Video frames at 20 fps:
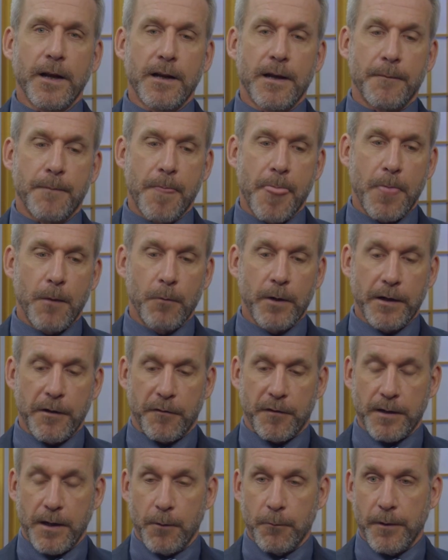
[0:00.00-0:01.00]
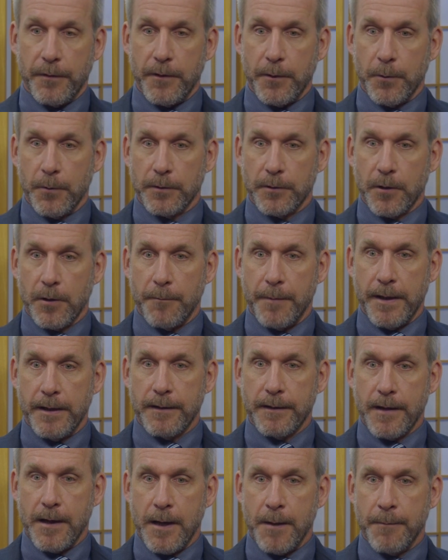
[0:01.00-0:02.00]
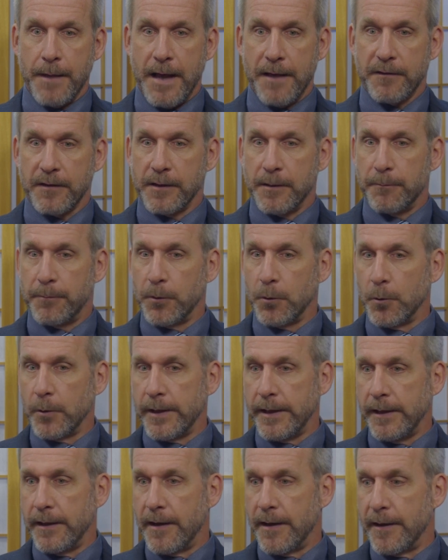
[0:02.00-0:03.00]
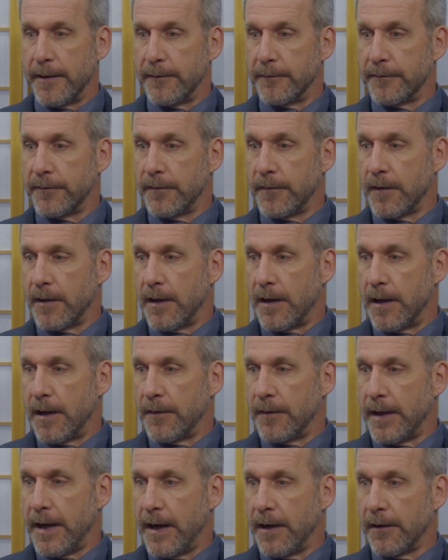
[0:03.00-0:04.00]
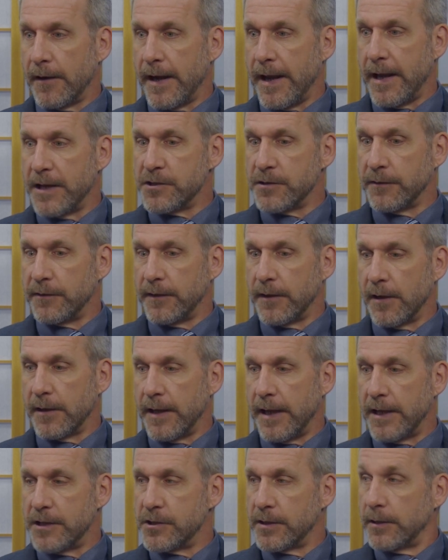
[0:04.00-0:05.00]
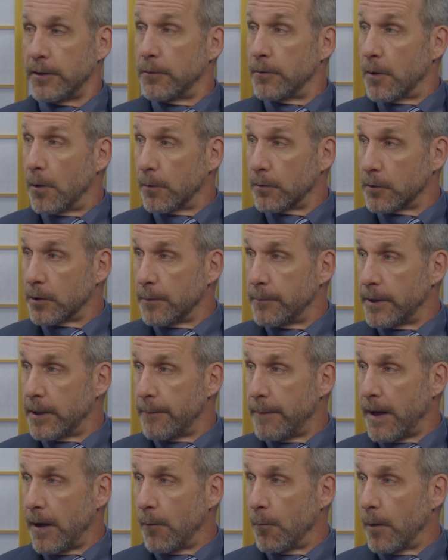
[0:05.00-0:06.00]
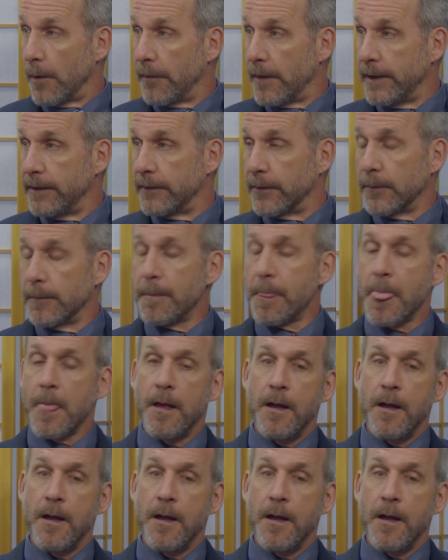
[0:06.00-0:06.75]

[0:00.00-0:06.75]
gonna start with you a little bit. As an employee of the Area Agency on Aging, you know a little bit about what they do,